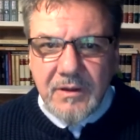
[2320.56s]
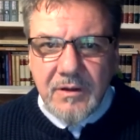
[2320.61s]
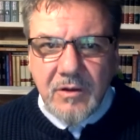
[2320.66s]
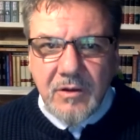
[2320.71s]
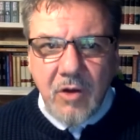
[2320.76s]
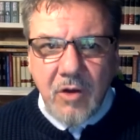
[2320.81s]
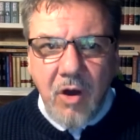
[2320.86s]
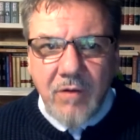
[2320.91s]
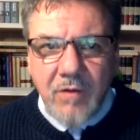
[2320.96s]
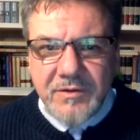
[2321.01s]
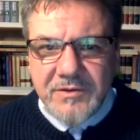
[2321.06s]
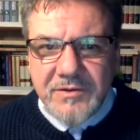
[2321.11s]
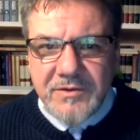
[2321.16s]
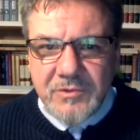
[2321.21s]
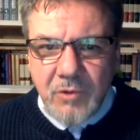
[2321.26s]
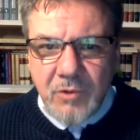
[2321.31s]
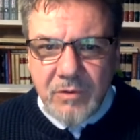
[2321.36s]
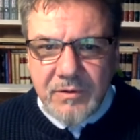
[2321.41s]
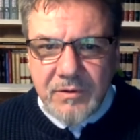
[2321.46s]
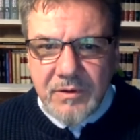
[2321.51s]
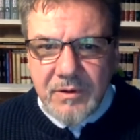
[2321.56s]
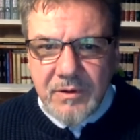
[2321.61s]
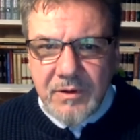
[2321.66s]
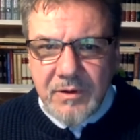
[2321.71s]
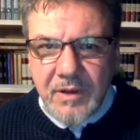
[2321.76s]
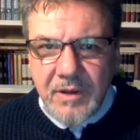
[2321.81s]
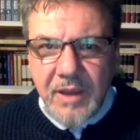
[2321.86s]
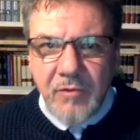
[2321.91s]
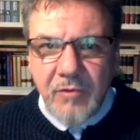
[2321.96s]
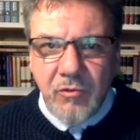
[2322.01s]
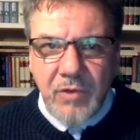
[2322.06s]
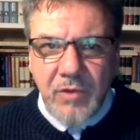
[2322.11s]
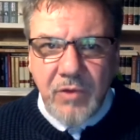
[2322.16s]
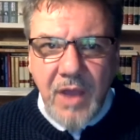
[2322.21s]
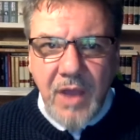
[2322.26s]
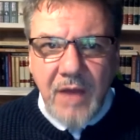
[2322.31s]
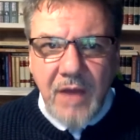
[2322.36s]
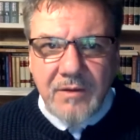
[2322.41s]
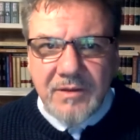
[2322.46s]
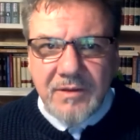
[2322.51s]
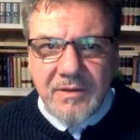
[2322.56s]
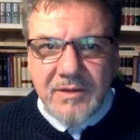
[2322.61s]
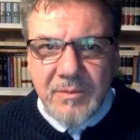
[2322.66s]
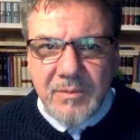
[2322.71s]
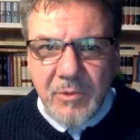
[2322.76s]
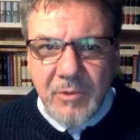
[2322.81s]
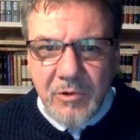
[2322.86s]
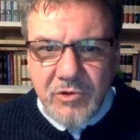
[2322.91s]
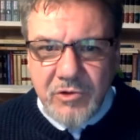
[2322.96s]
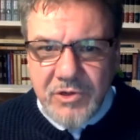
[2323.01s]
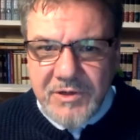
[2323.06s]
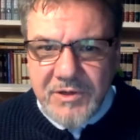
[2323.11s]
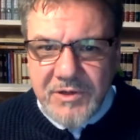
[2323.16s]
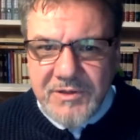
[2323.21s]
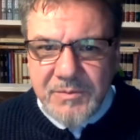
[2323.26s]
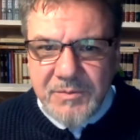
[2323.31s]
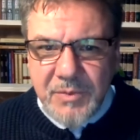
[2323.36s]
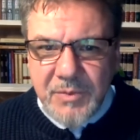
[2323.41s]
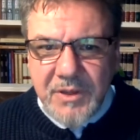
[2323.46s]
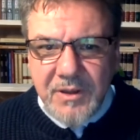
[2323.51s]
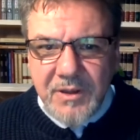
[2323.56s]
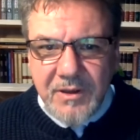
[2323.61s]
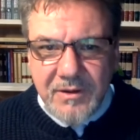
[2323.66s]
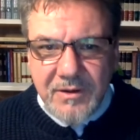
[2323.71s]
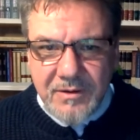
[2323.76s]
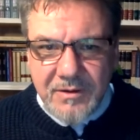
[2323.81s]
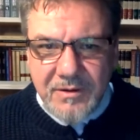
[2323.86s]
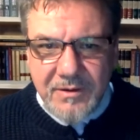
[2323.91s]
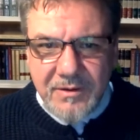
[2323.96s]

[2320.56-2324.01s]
God is not a reality, etymologically speaking.